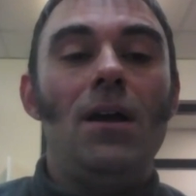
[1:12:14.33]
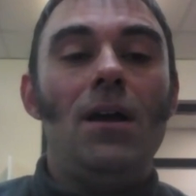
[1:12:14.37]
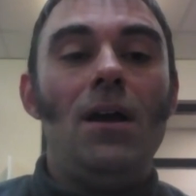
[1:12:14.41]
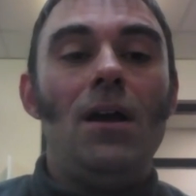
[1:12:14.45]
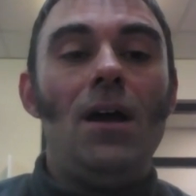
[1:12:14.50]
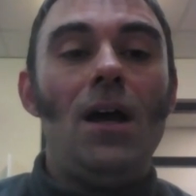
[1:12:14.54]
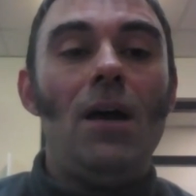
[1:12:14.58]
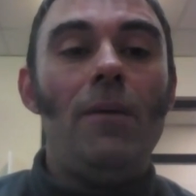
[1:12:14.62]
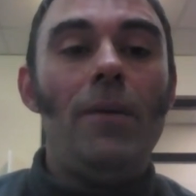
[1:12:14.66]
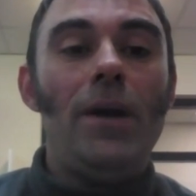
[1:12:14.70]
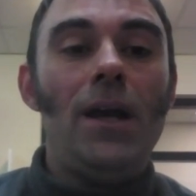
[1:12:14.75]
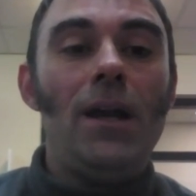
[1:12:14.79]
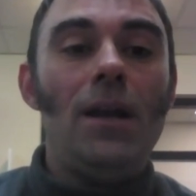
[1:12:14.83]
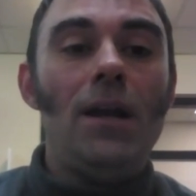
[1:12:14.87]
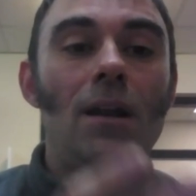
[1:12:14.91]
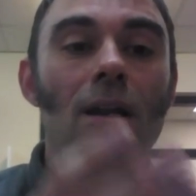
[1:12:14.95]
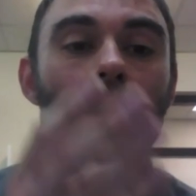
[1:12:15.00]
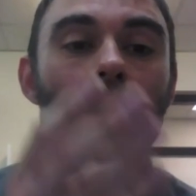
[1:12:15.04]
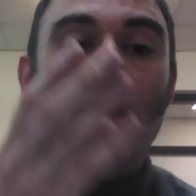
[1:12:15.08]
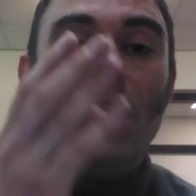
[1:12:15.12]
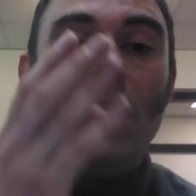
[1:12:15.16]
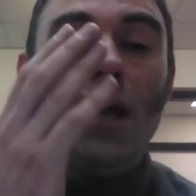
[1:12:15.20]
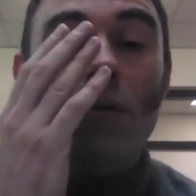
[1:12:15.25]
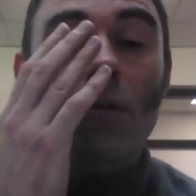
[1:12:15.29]
Yeah. I mean,
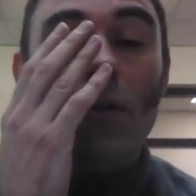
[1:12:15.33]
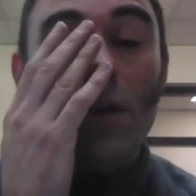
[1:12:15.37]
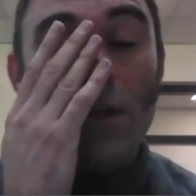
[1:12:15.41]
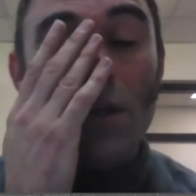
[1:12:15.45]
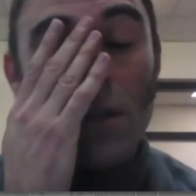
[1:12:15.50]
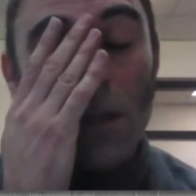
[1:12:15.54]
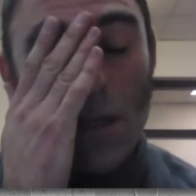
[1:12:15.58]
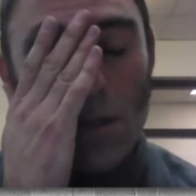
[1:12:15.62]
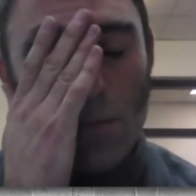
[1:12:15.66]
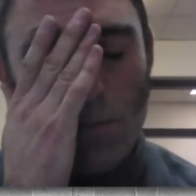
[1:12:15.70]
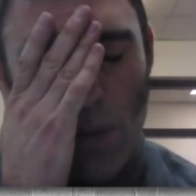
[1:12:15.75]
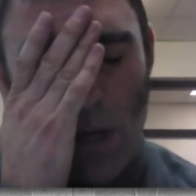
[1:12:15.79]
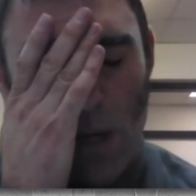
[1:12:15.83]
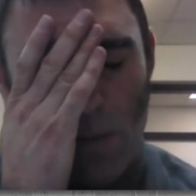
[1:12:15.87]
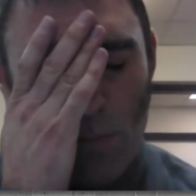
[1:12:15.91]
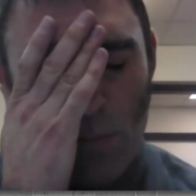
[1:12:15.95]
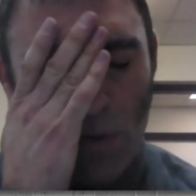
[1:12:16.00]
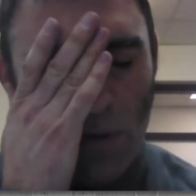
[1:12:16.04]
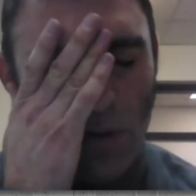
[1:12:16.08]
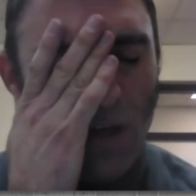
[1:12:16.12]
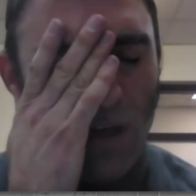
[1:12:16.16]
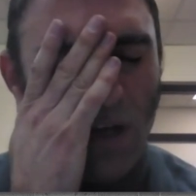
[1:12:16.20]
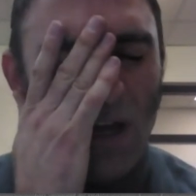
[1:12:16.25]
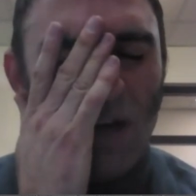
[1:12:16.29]
you know, there's, there's
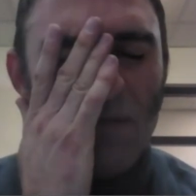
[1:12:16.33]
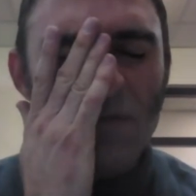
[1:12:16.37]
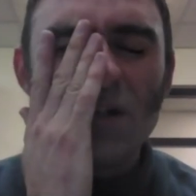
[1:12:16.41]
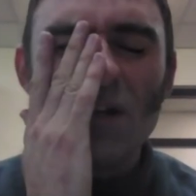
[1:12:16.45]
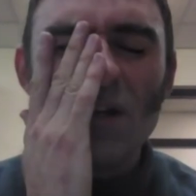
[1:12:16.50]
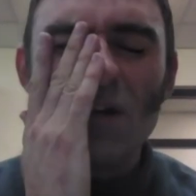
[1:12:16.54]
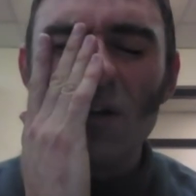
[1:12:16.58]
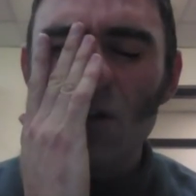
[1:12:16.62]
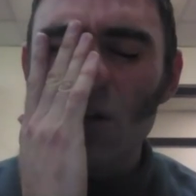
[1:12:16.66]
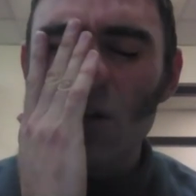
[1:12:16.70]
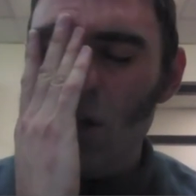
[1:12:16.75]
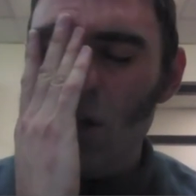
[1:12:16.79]
people I've seen on